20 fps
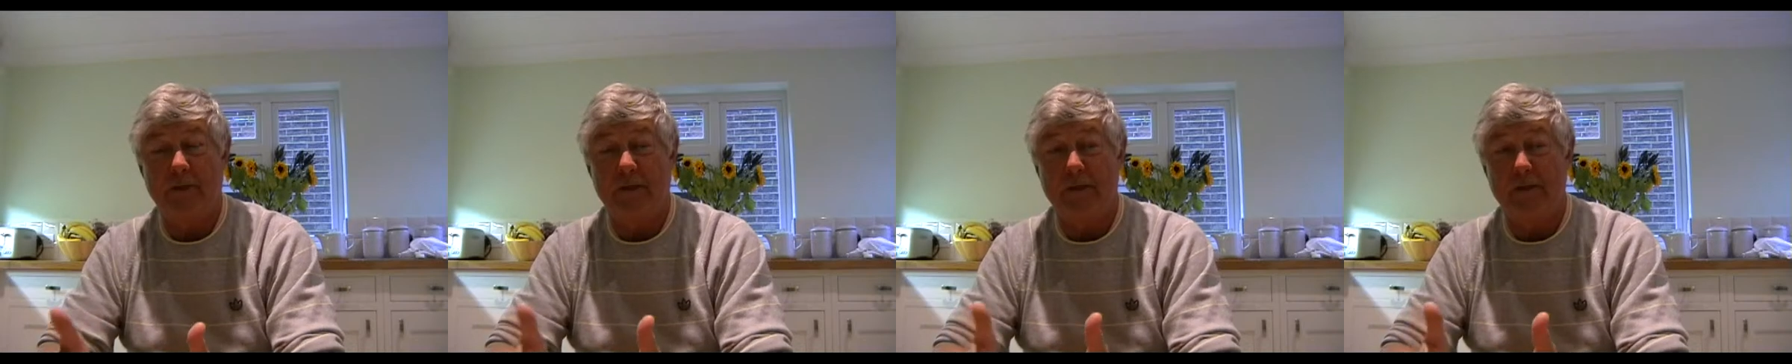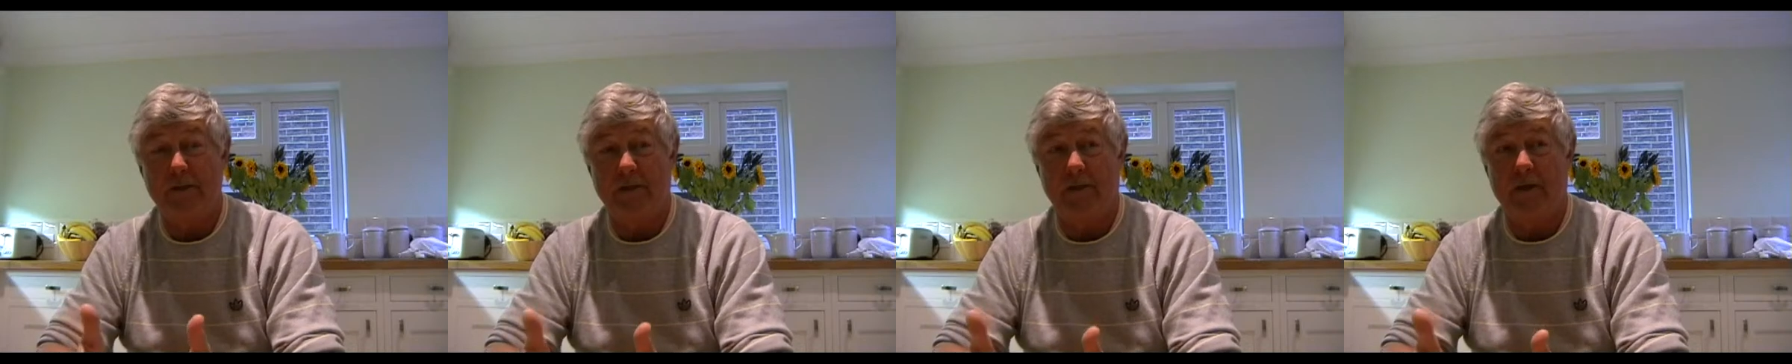
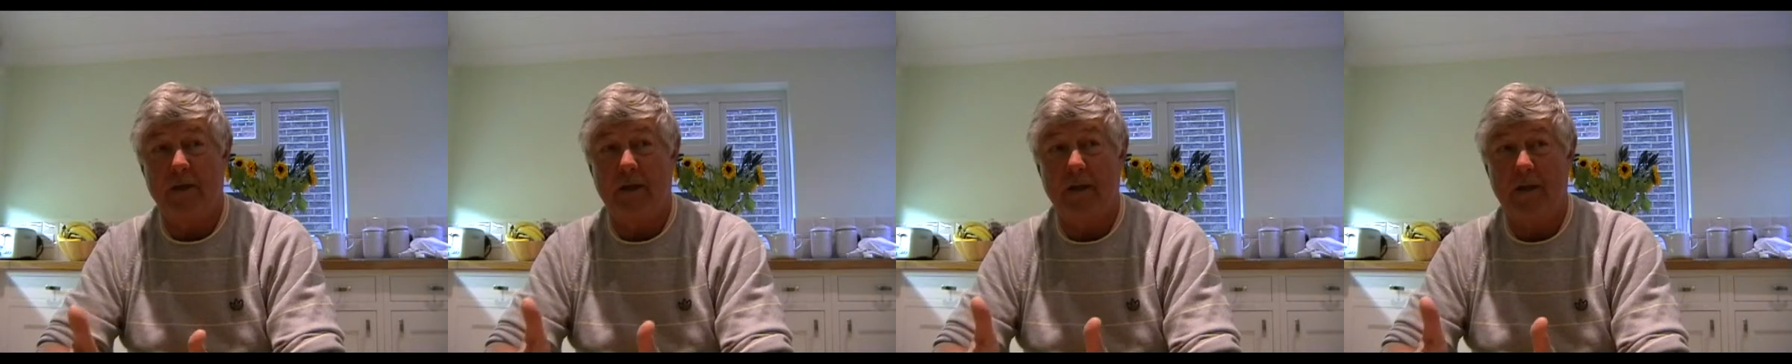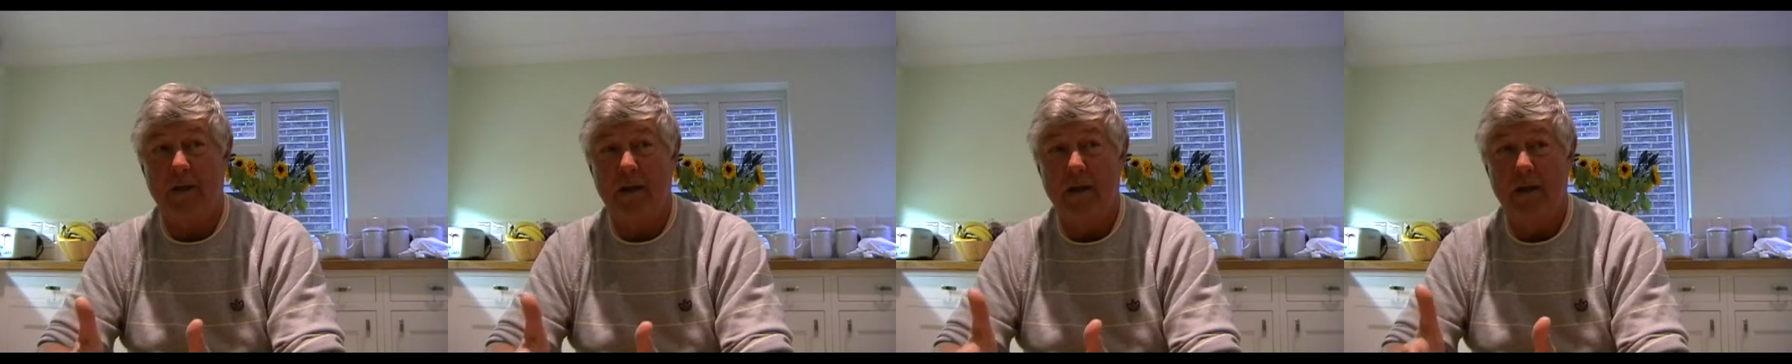because
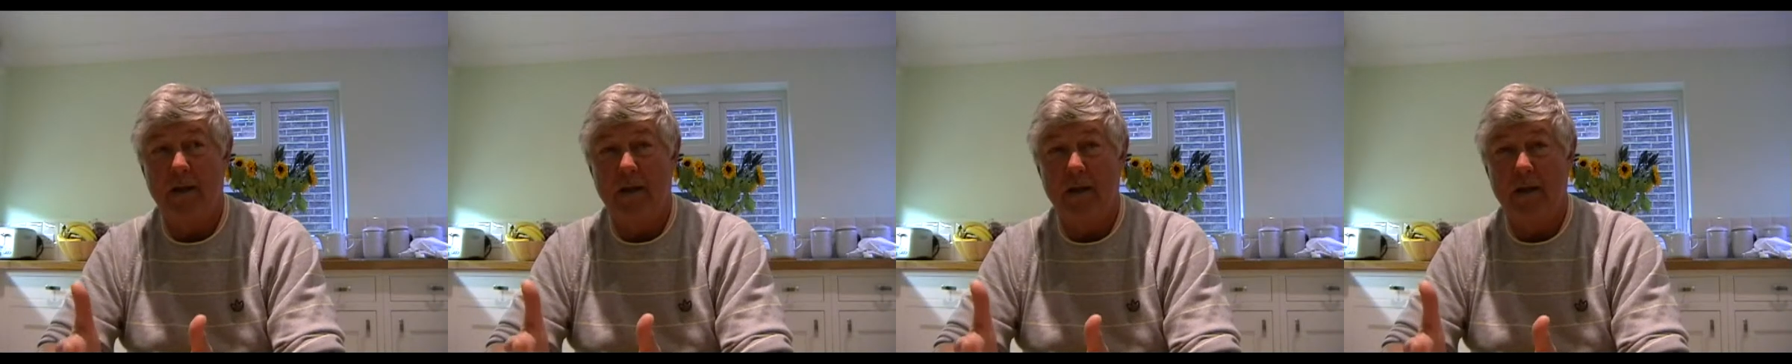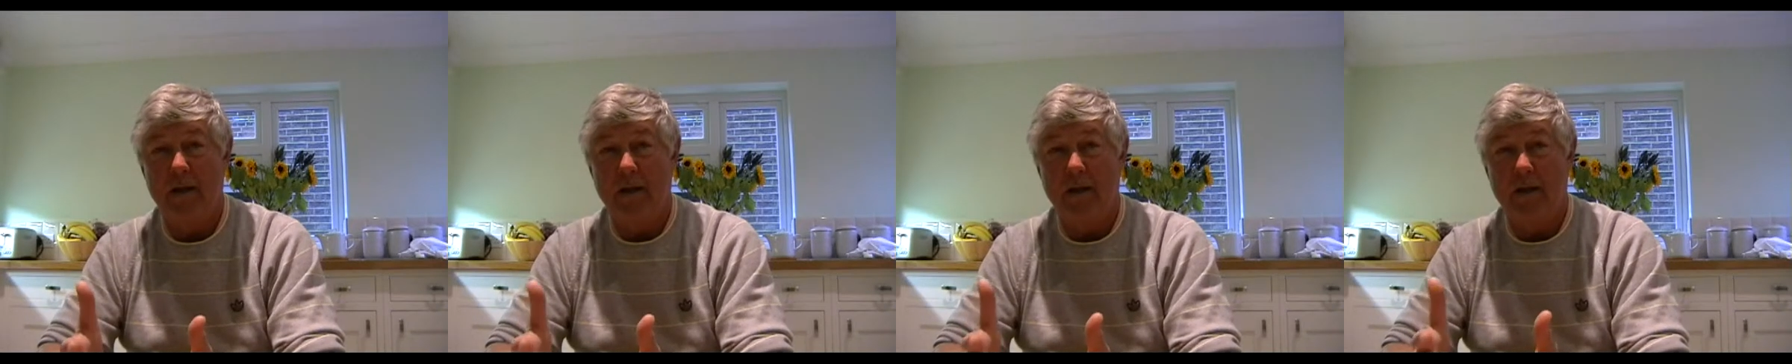I
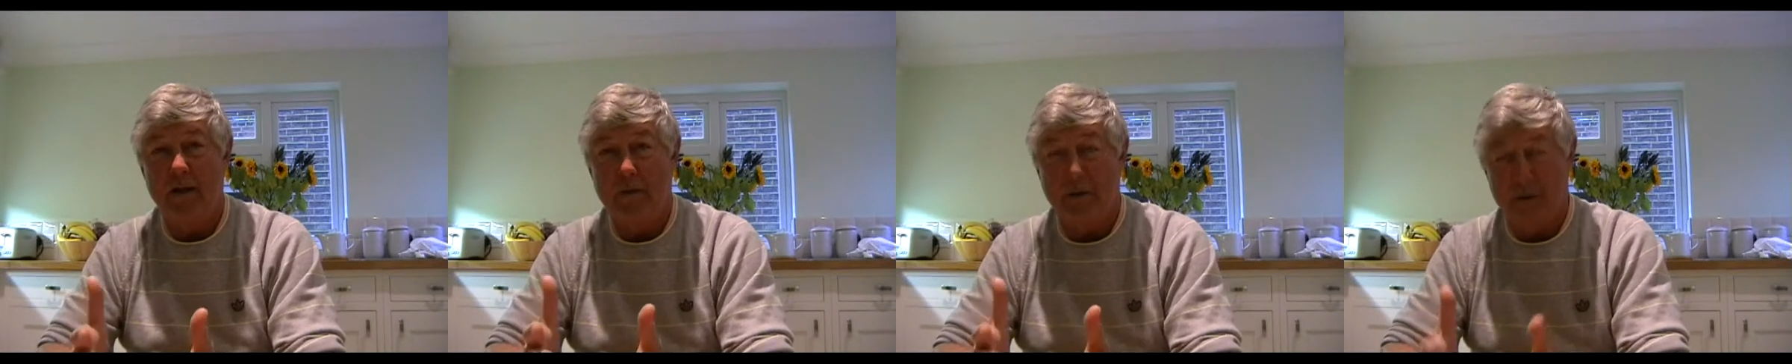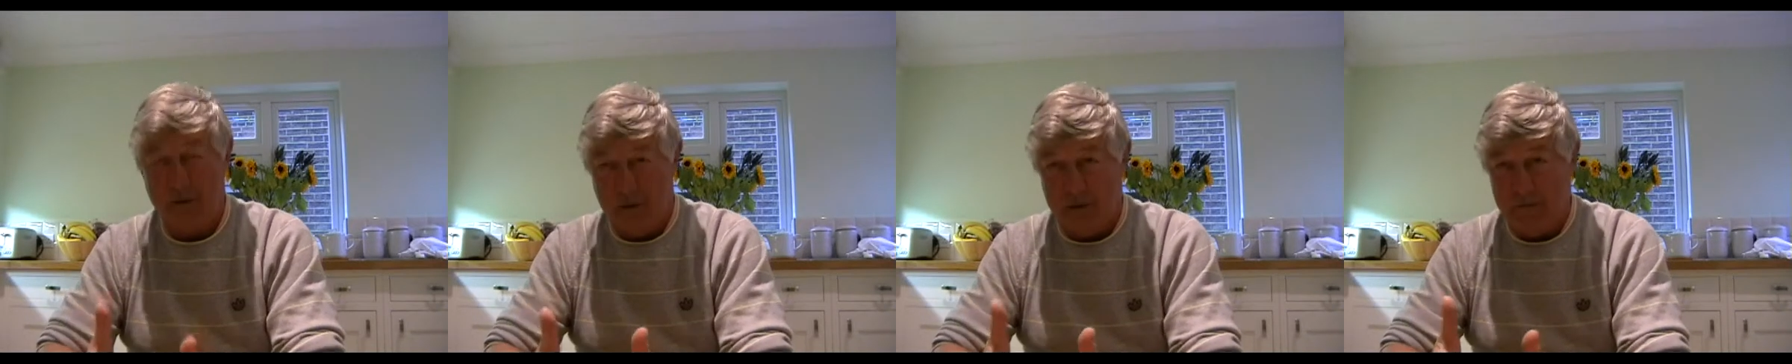
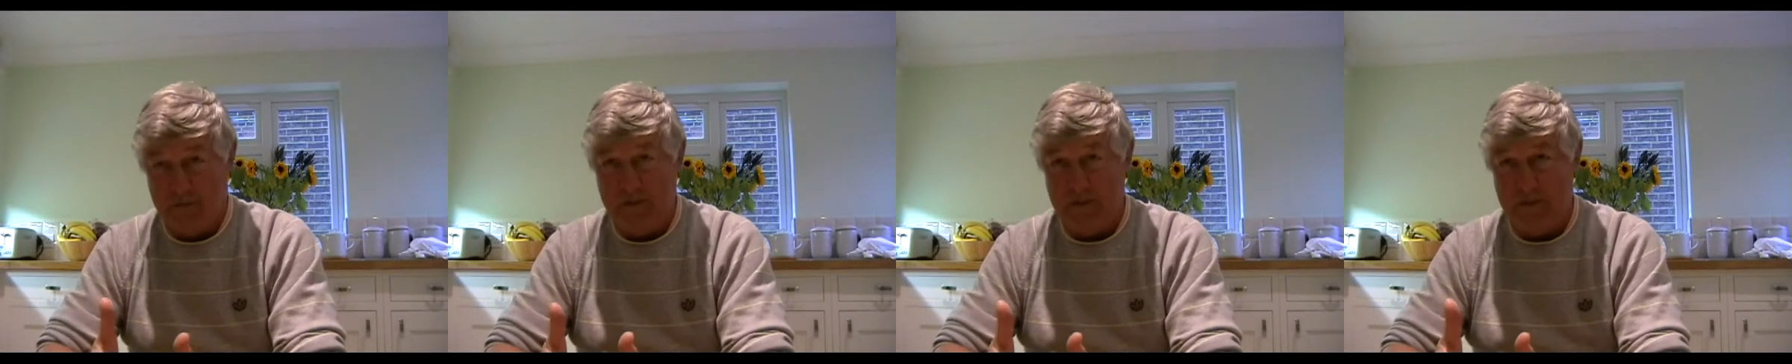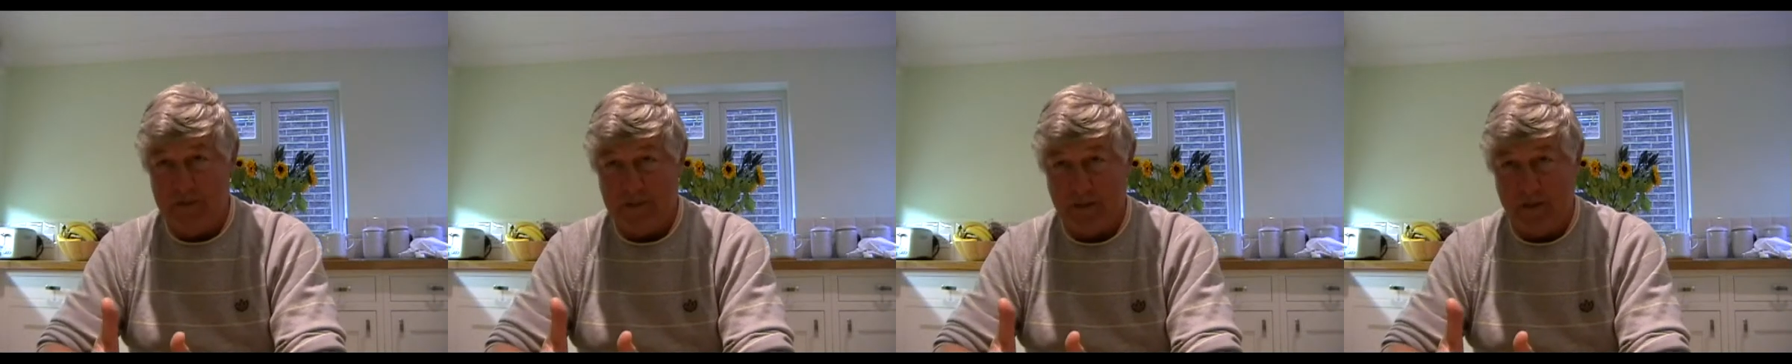
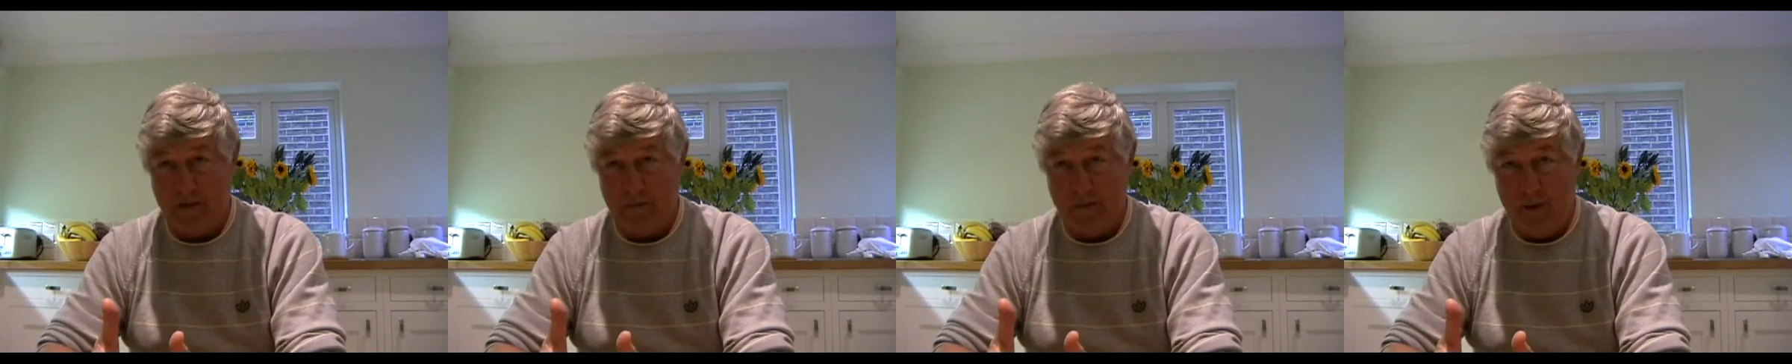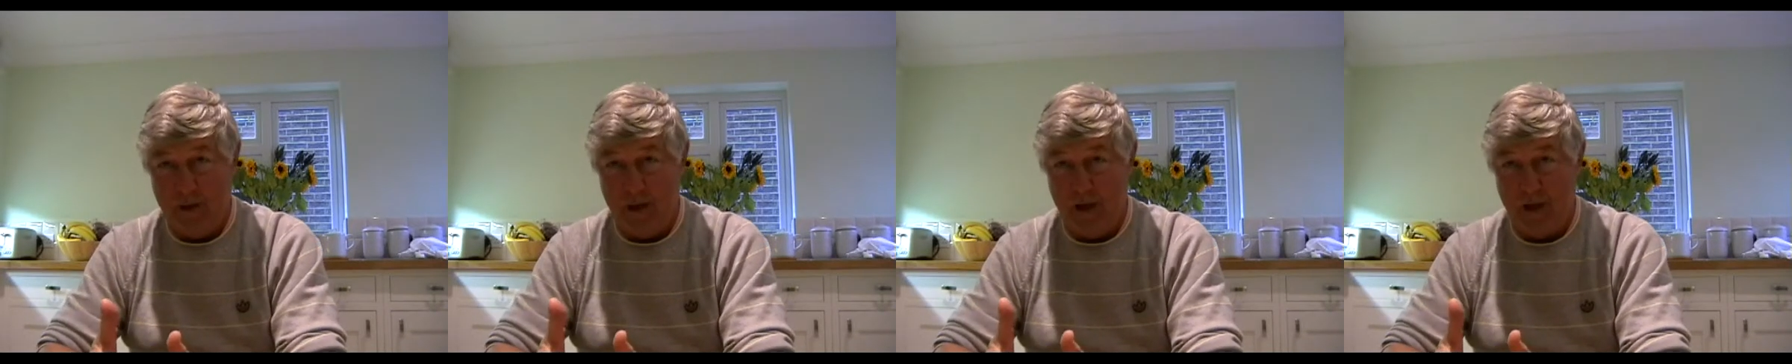loved it
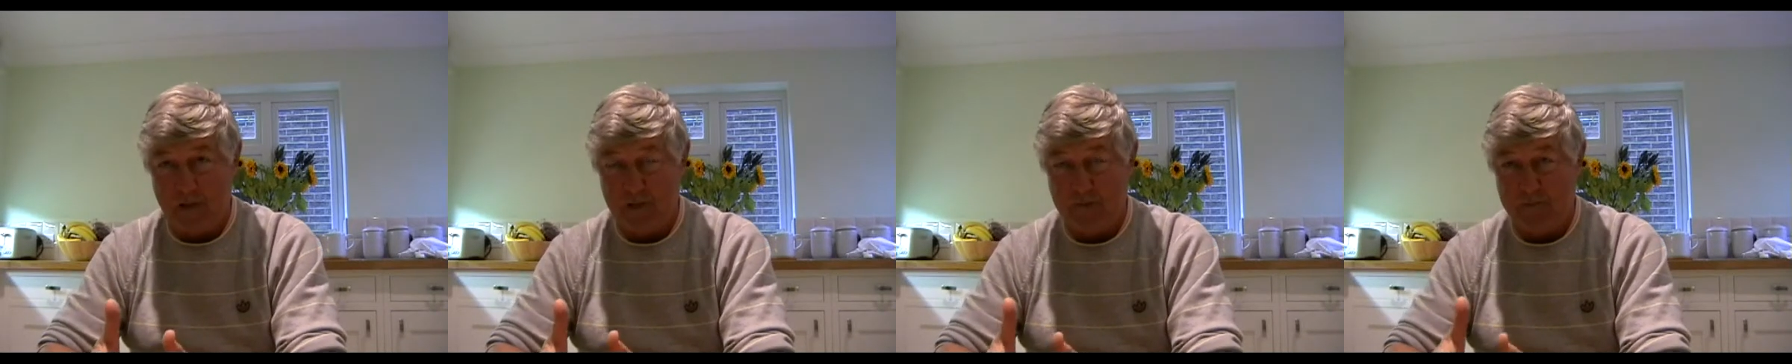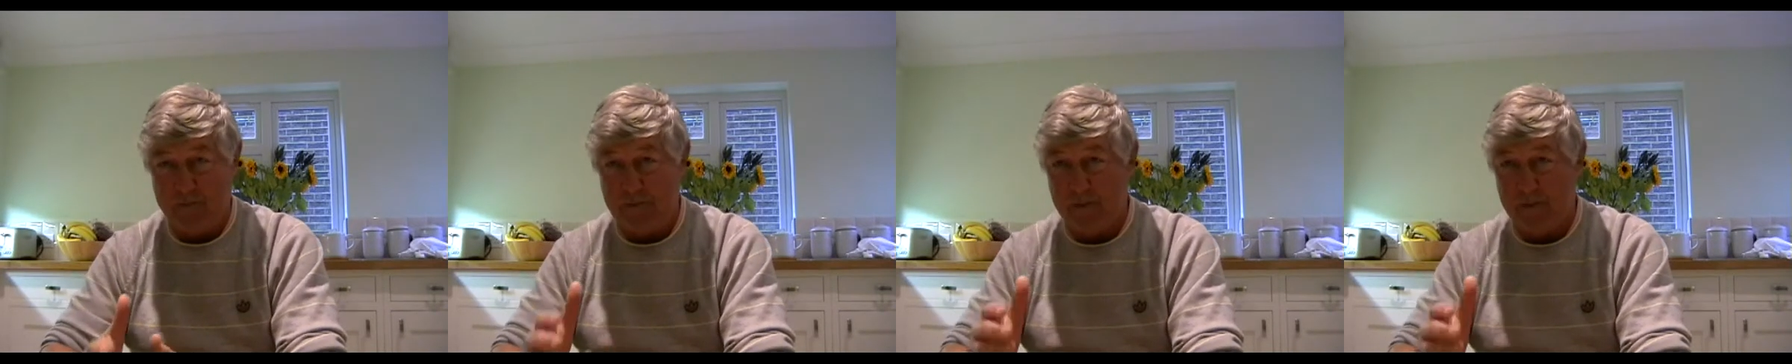so much,